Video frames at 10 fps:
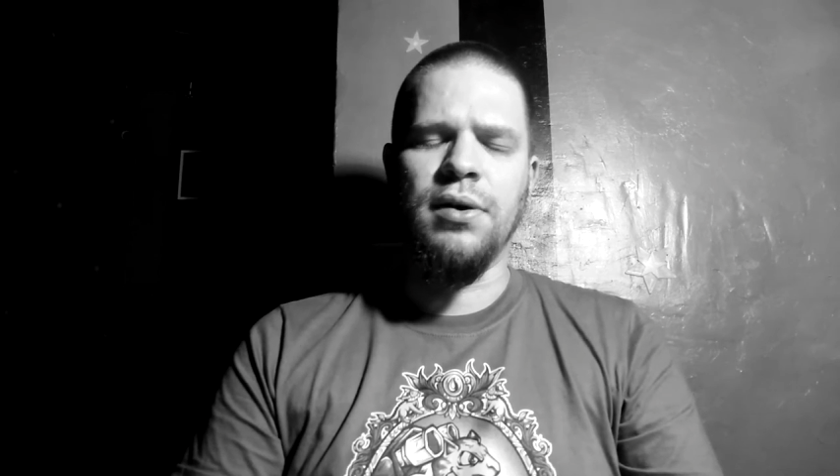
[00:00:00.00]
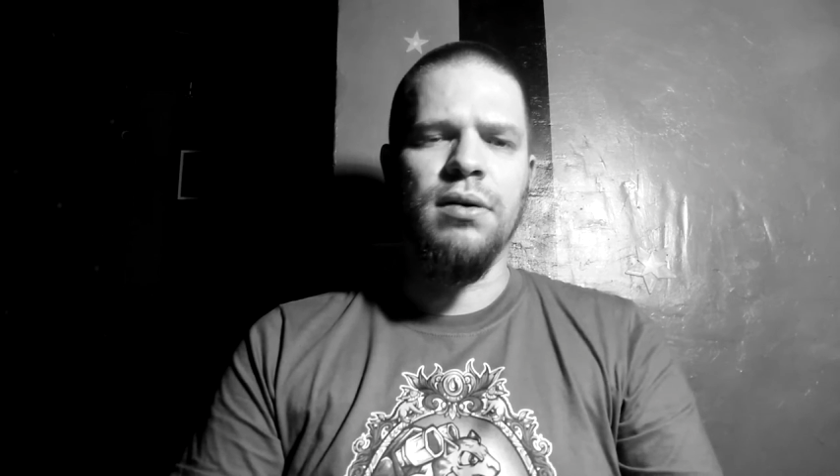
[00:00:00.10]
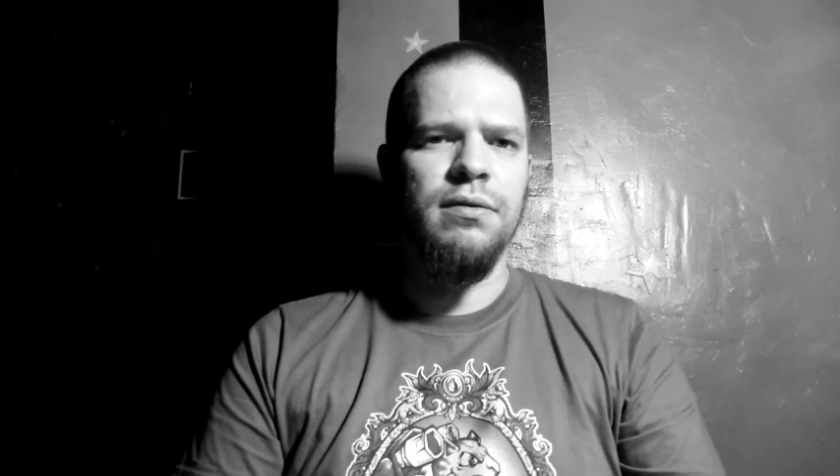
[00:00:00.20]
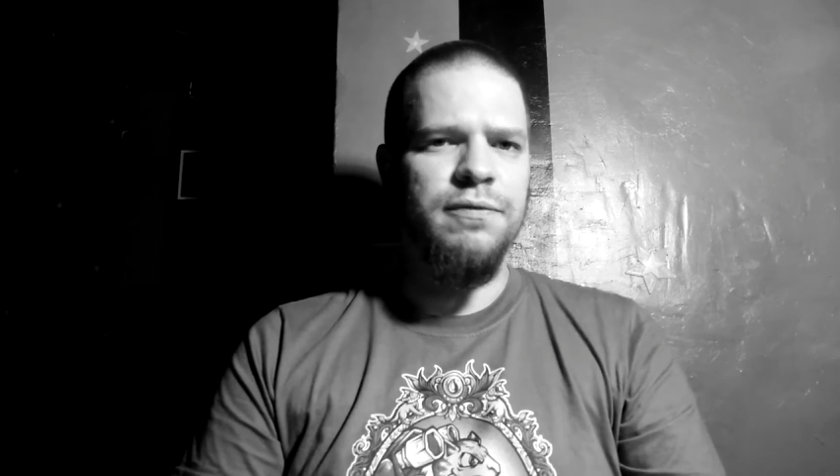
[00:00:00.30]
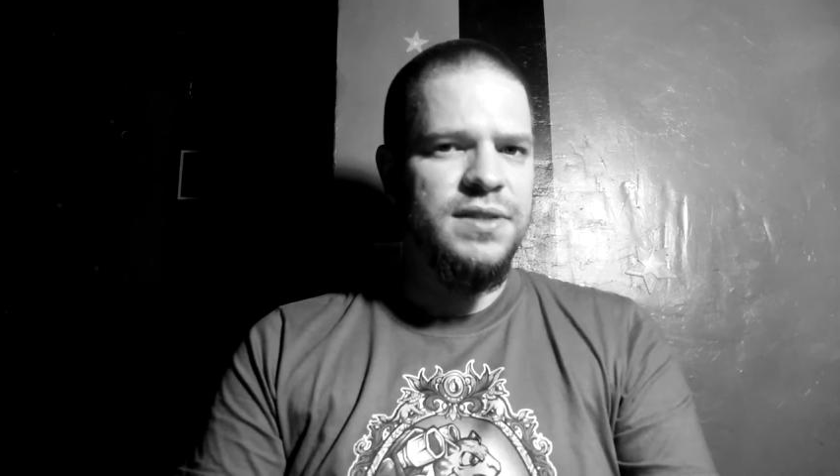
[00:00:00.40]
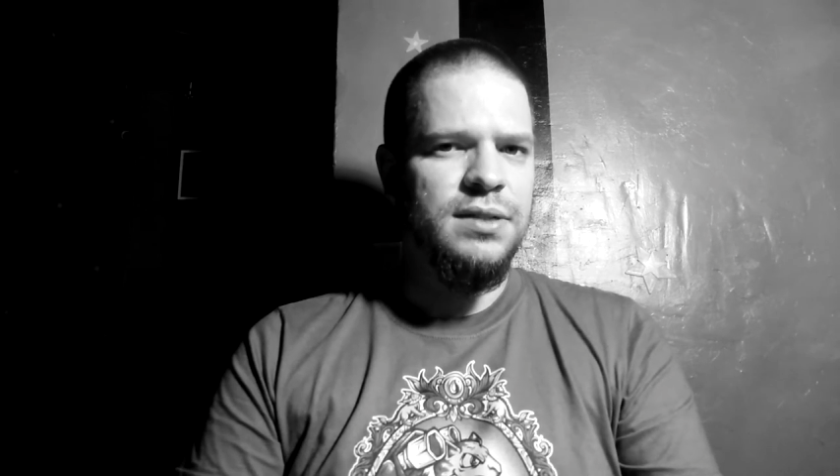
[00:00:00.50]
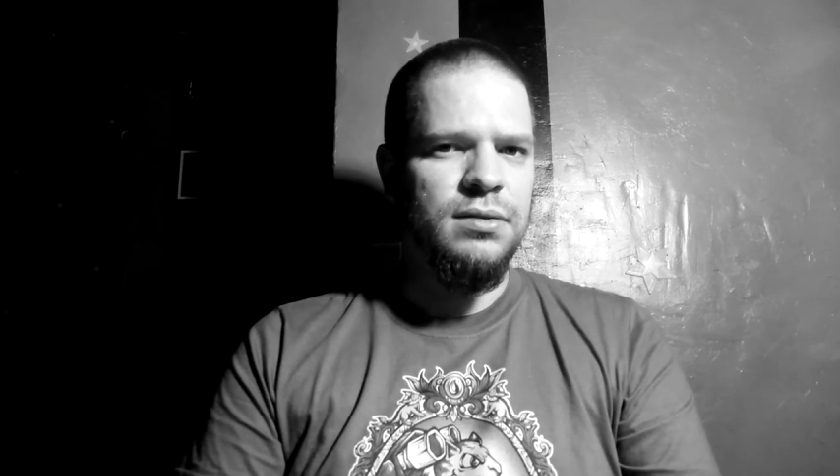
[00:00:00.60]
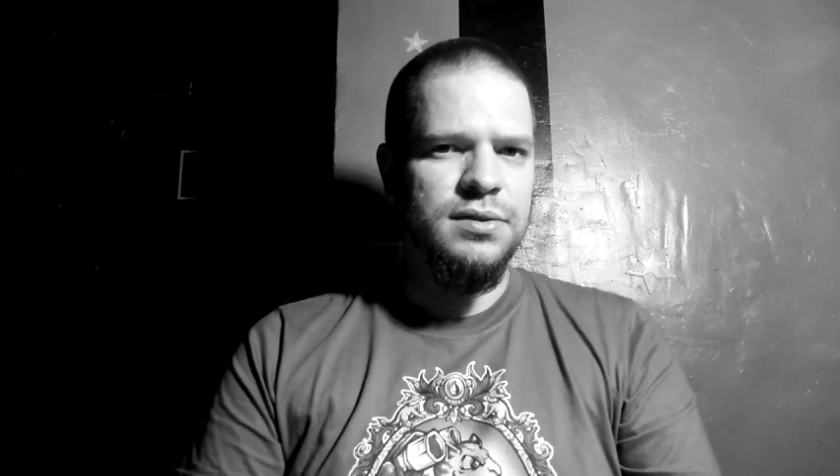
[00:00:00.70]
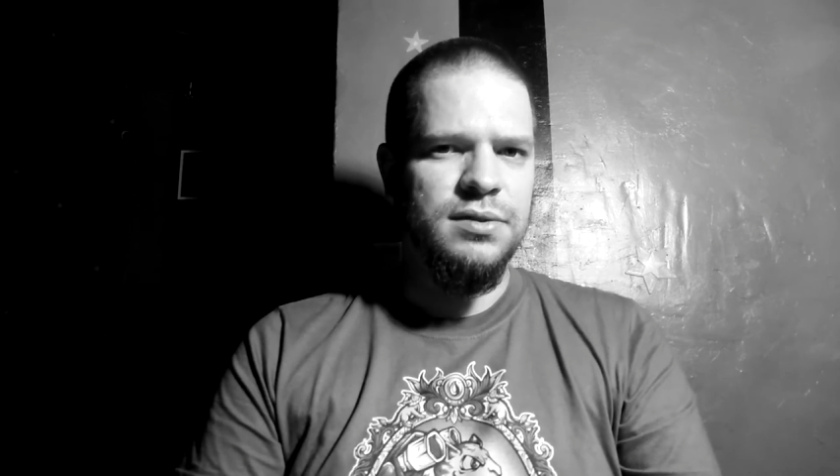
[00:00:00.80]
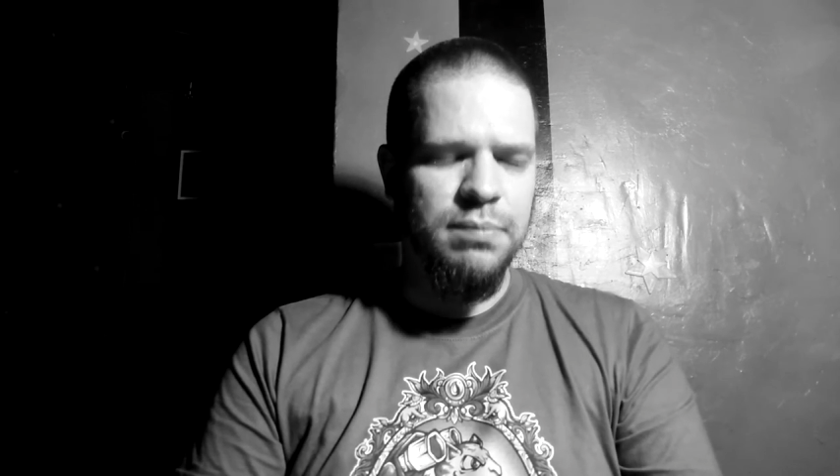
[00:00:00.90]
or physical
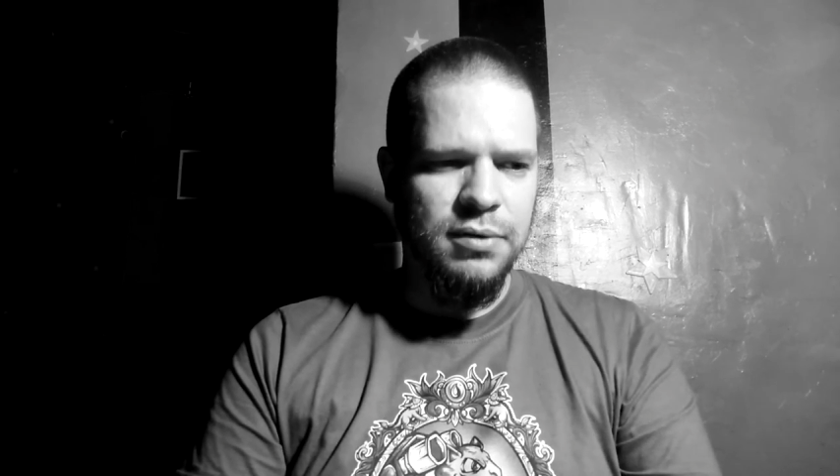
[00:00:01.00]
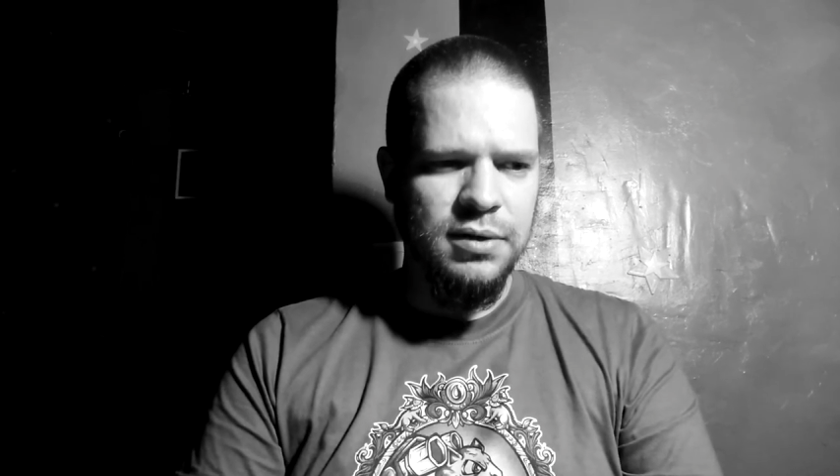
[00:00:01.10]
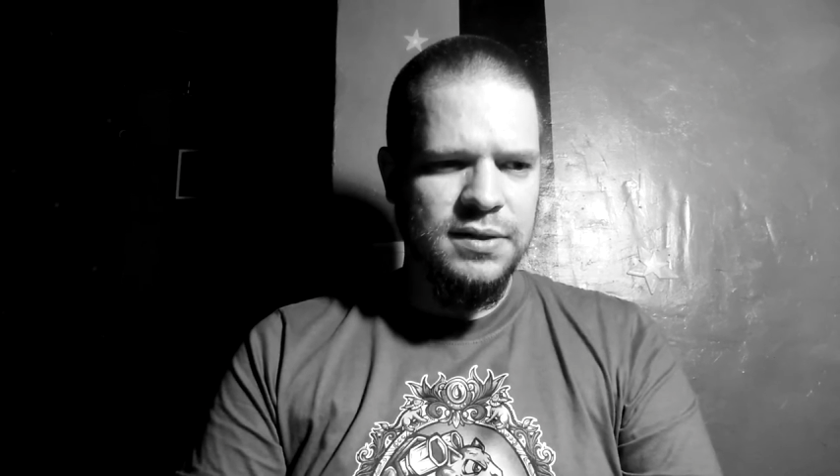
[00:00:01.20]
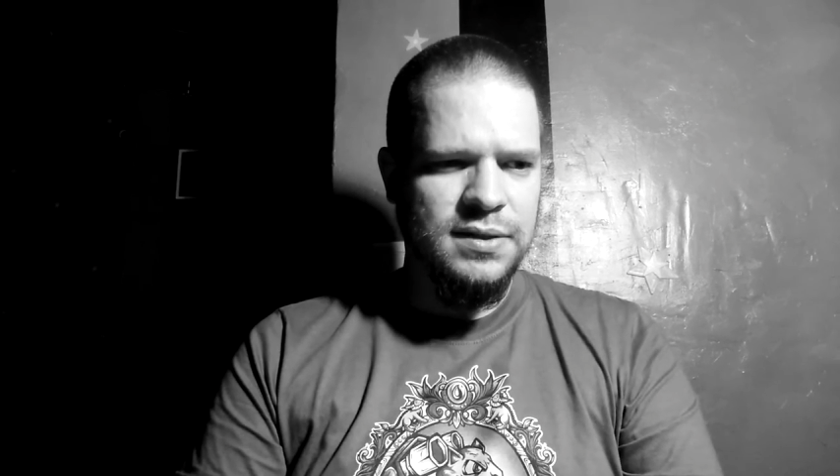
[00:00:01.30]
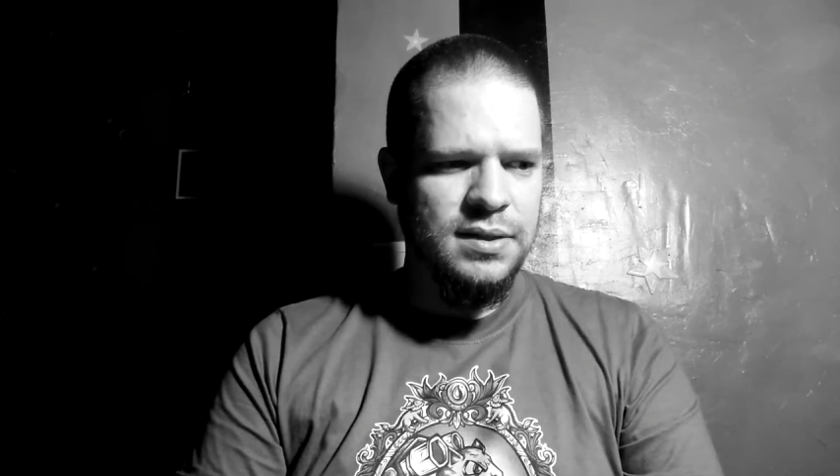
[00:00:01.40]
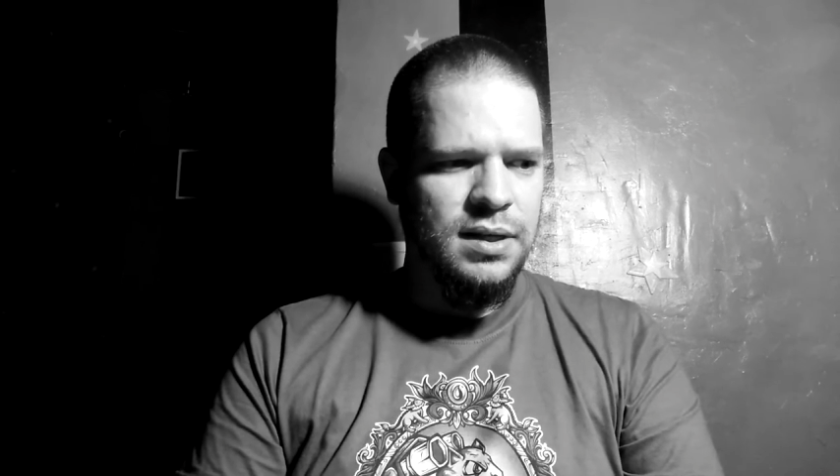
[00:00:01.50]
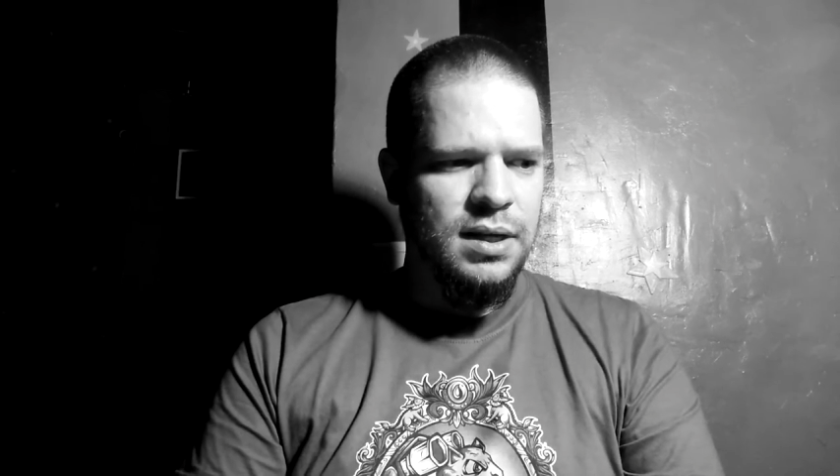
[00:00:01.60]
supports,